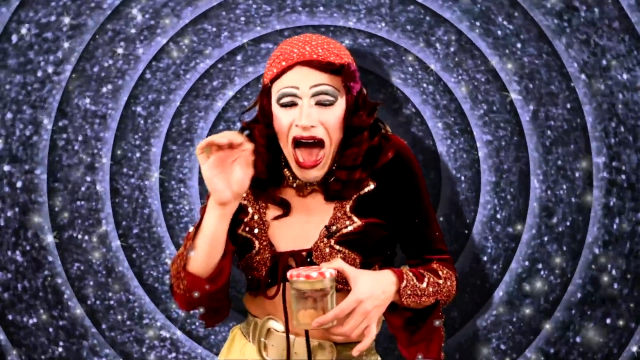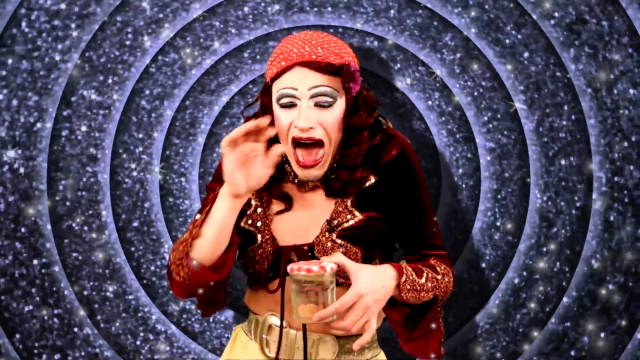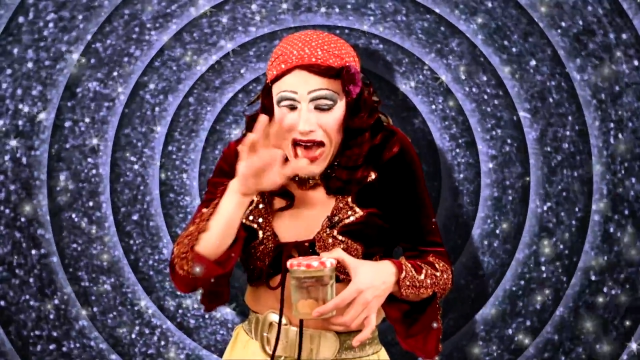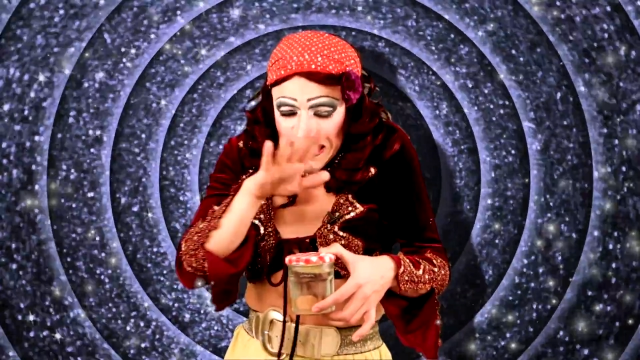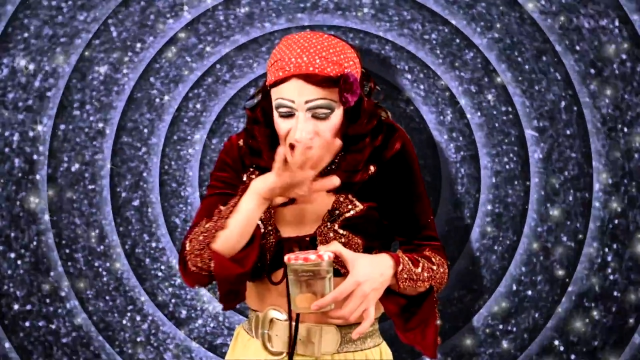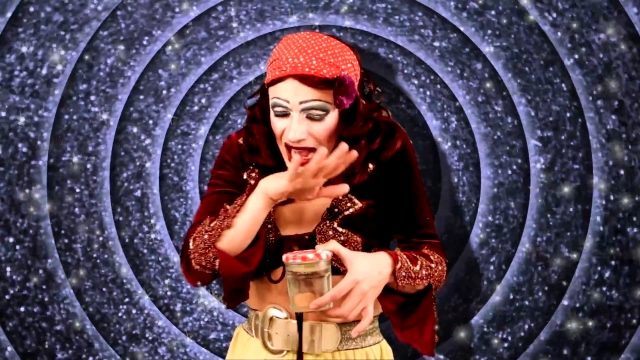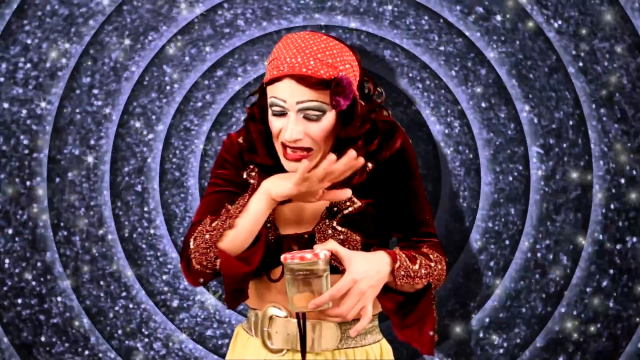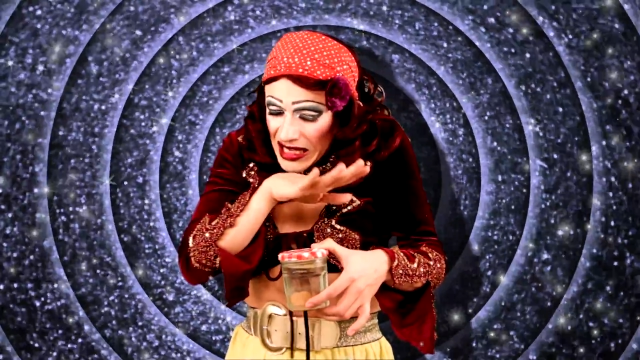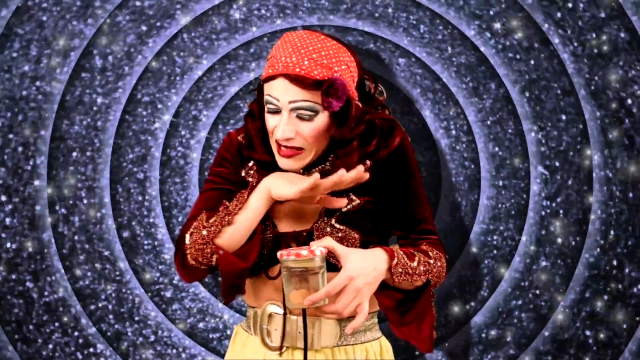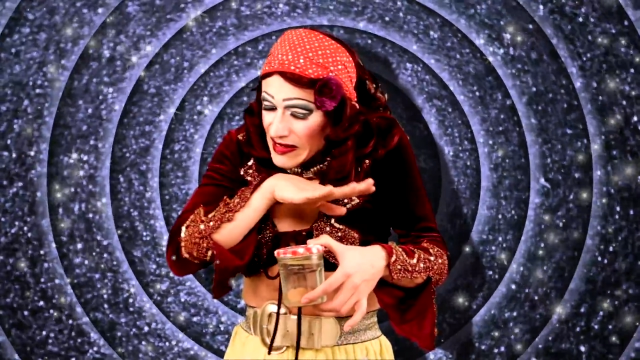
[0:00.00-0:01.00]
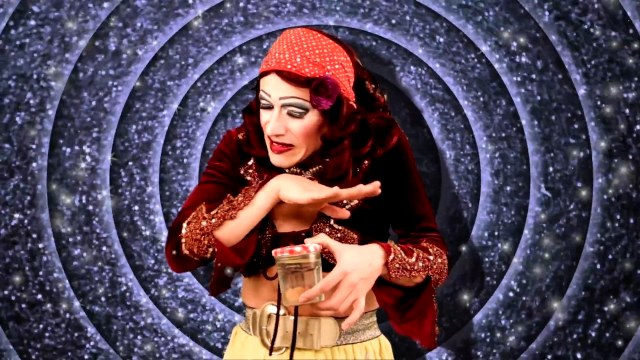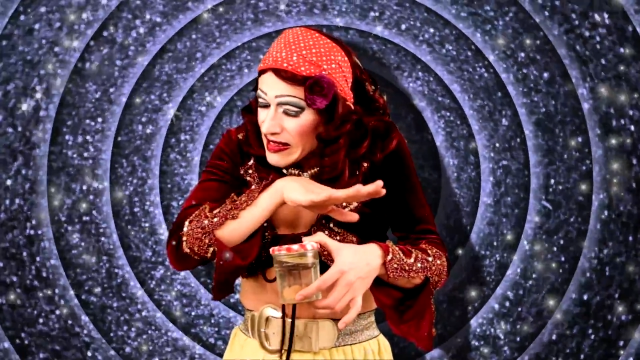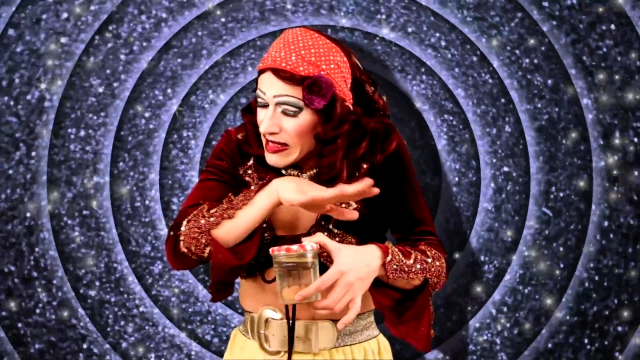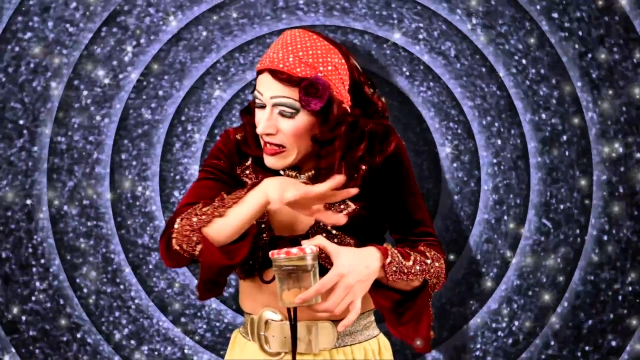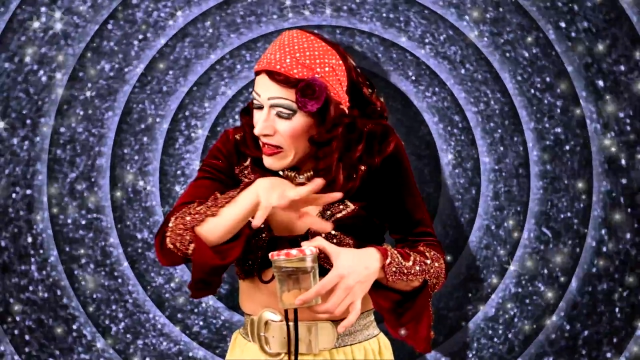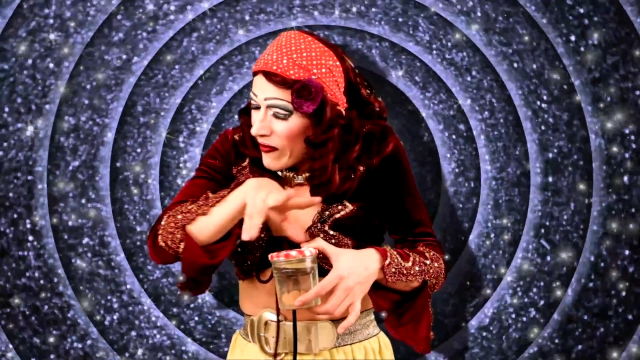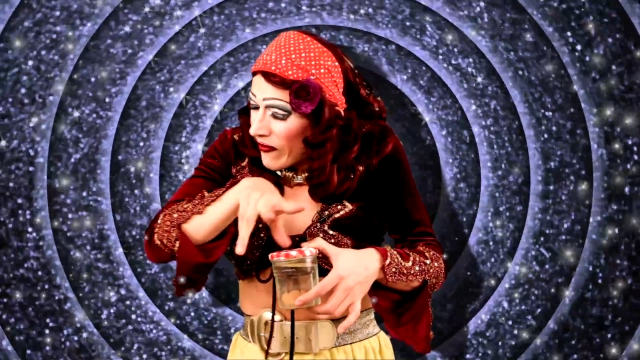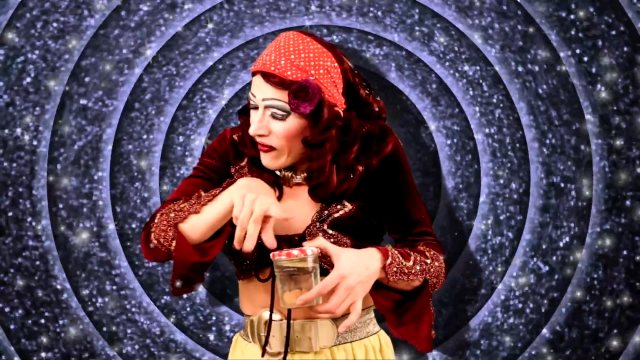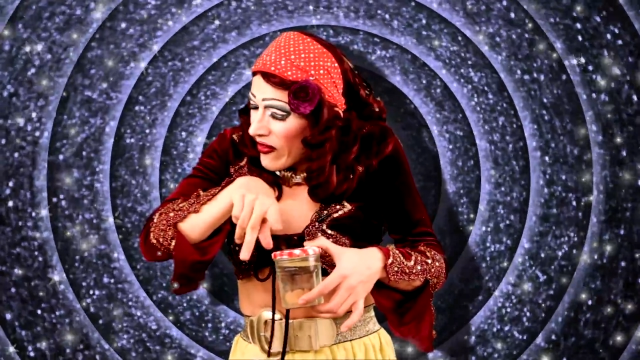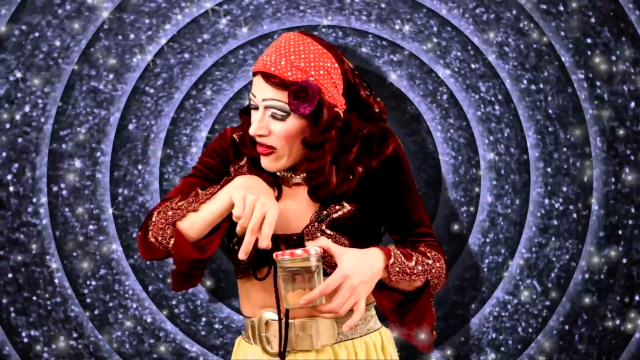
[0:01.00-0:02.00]
and I can see
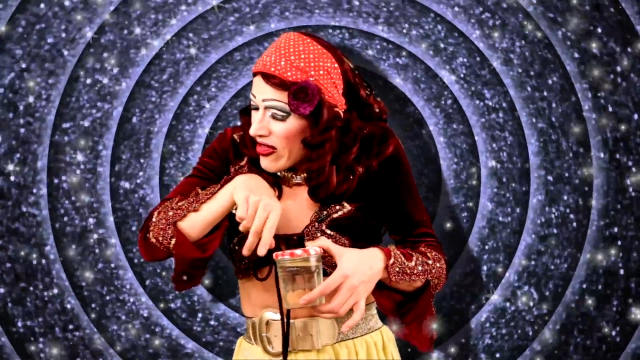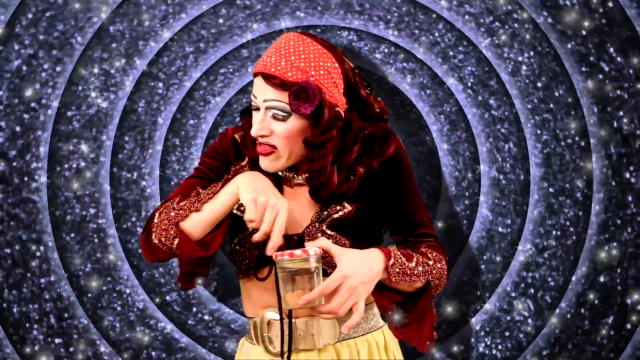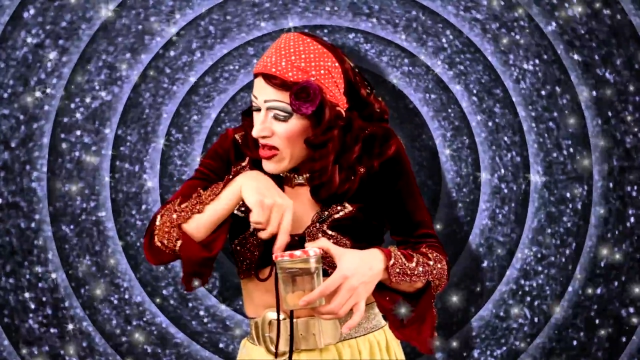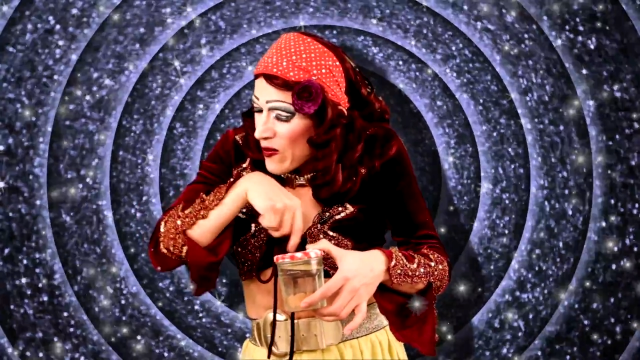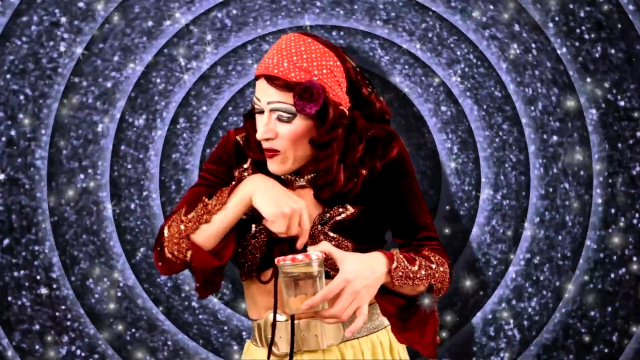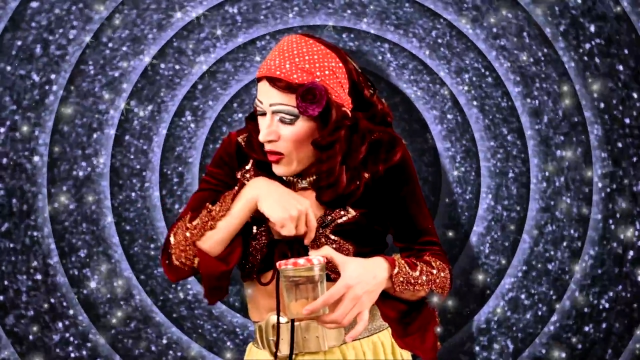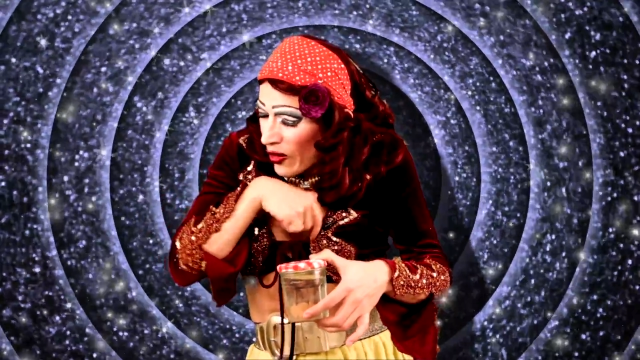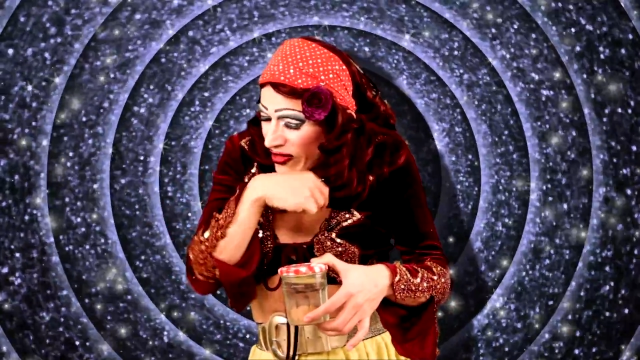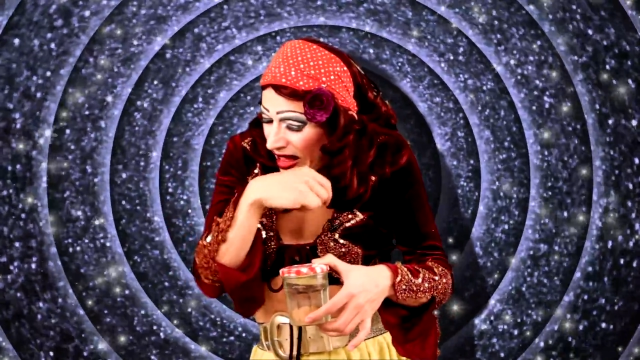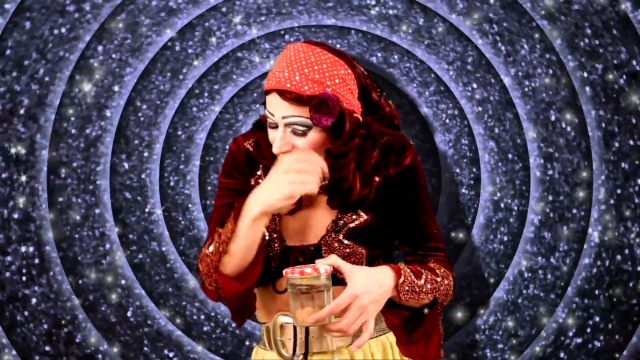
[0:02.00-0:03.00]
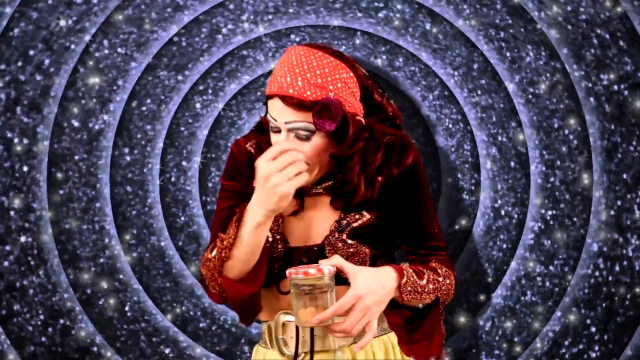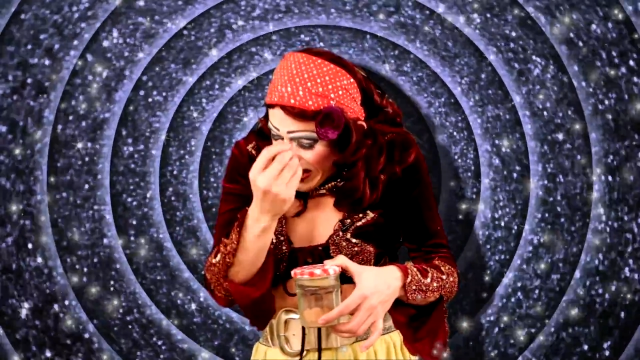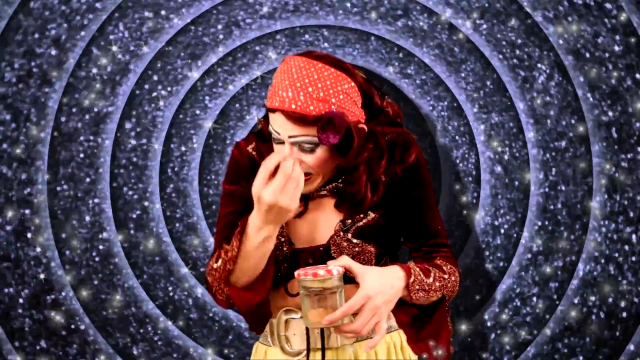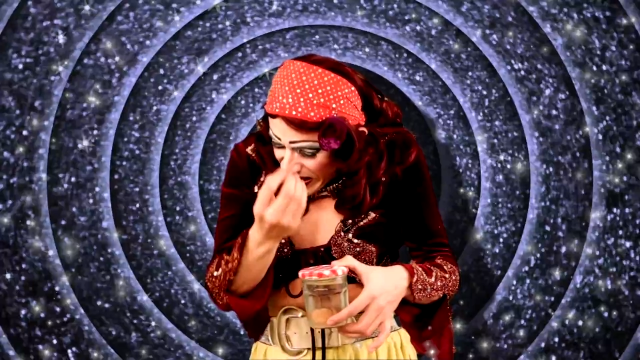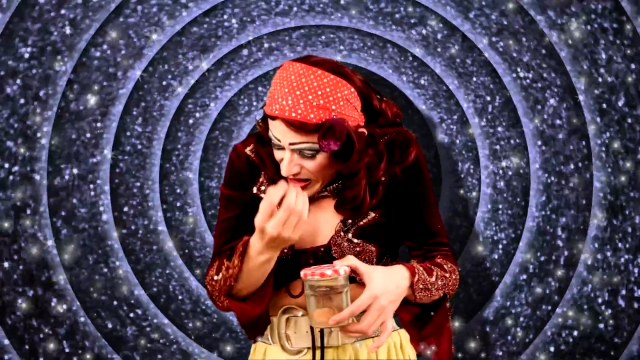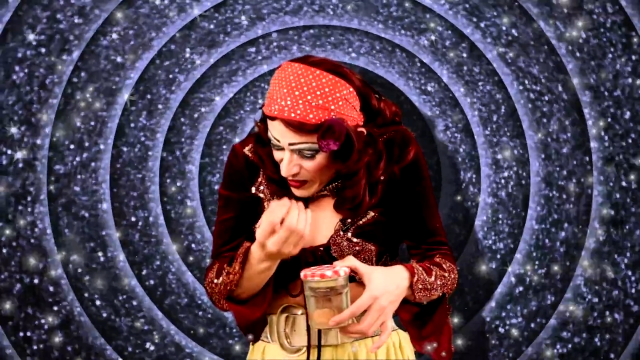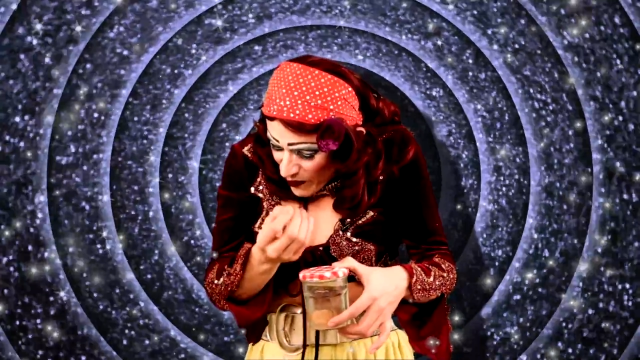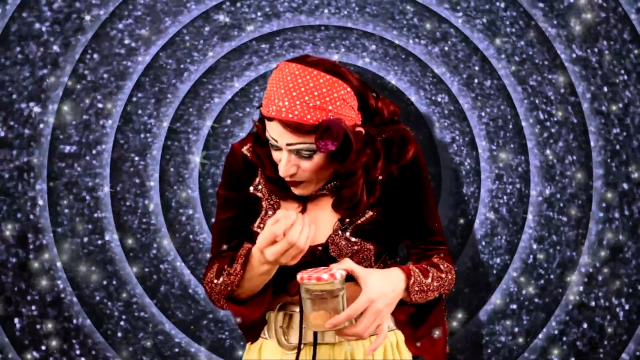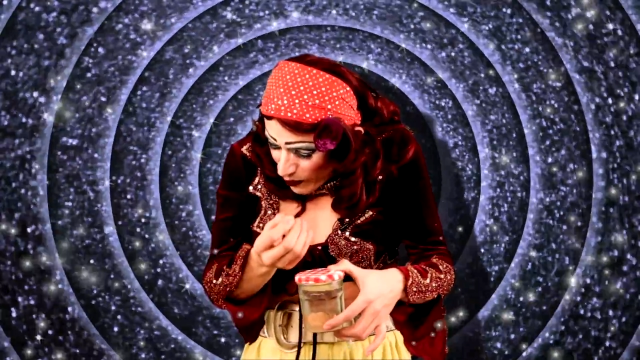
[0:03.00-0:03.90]
furthermore that in the